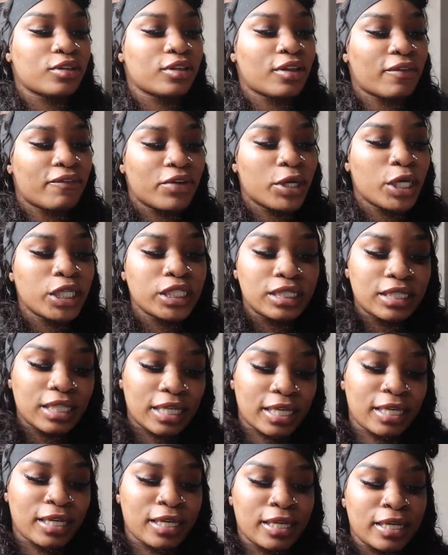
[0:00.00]
the first
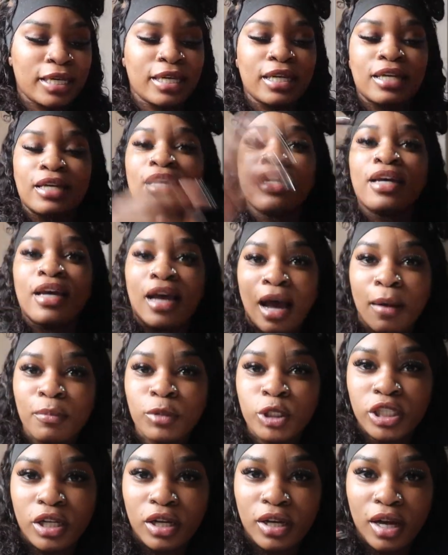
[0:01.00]
thing i'm
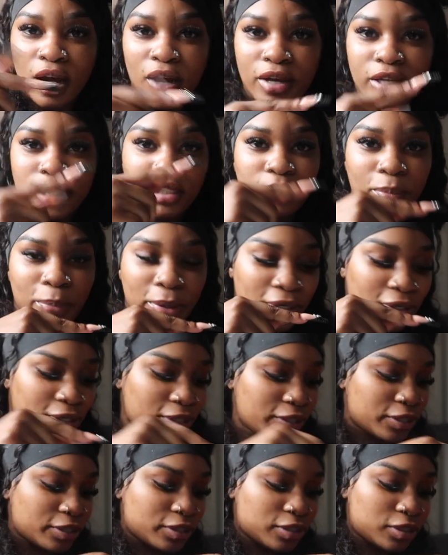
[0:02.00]
gonna show y'all is the
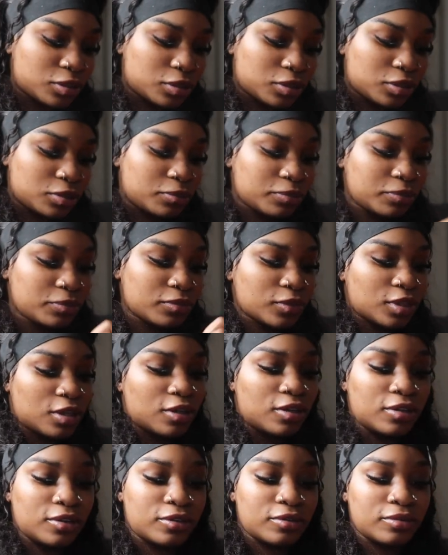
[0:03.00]
purse
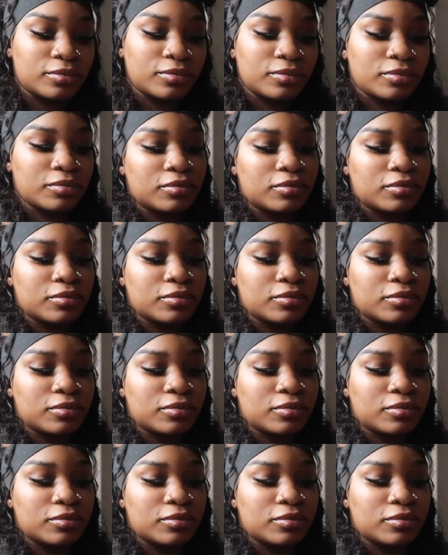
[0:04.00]
hold on